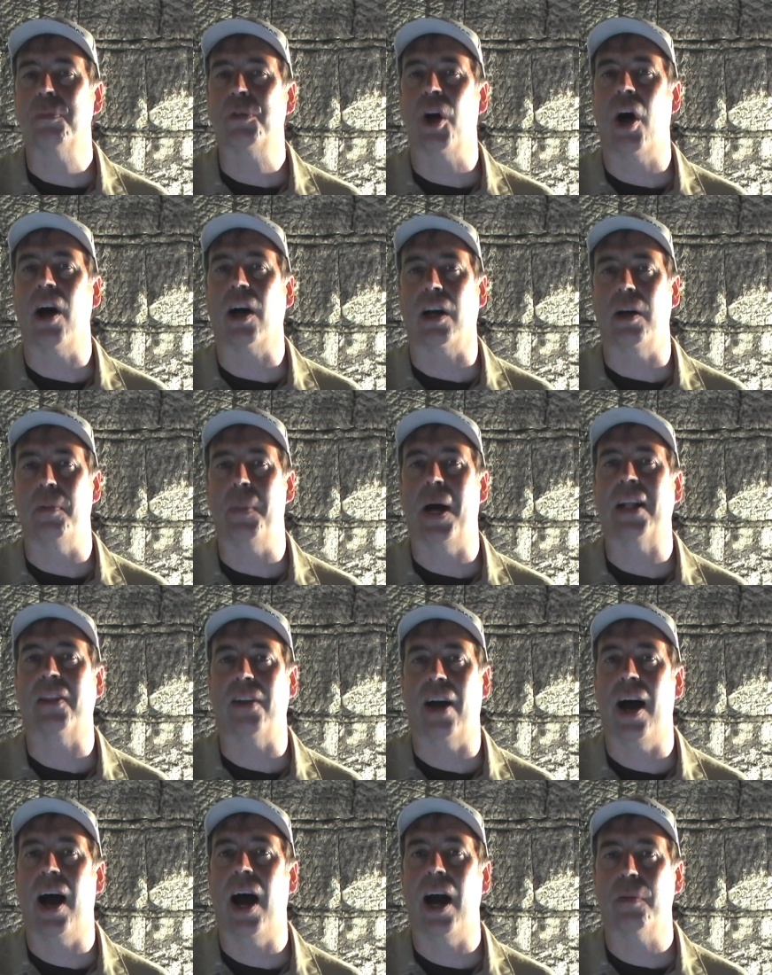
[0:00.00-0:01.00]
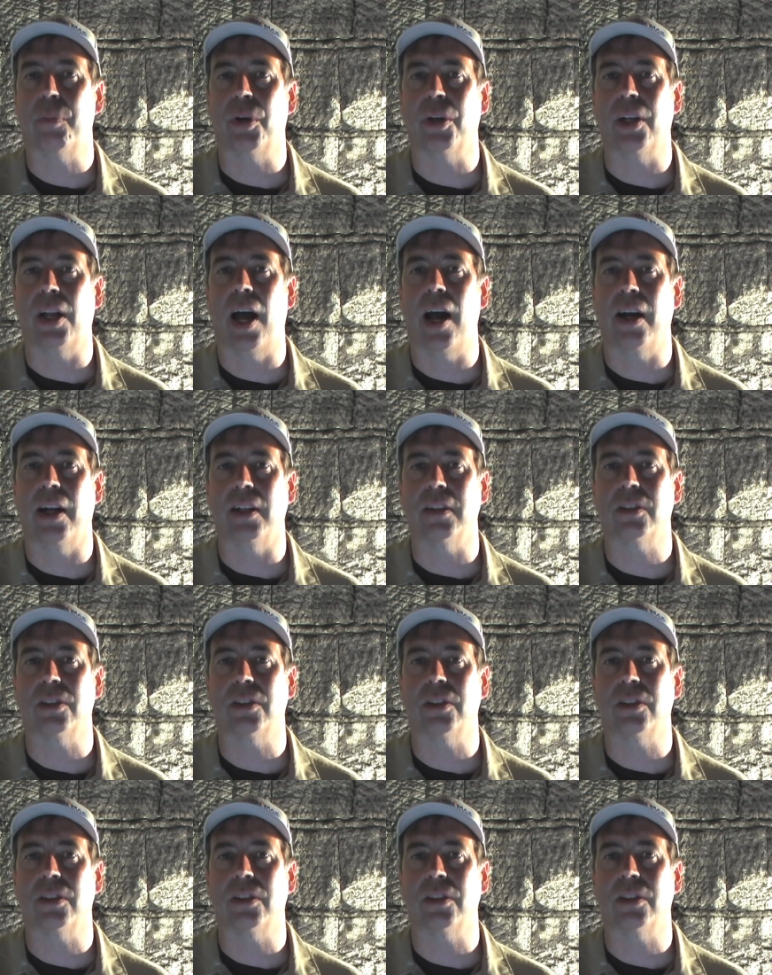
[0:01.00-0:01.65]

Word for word: talking about the hybrid lining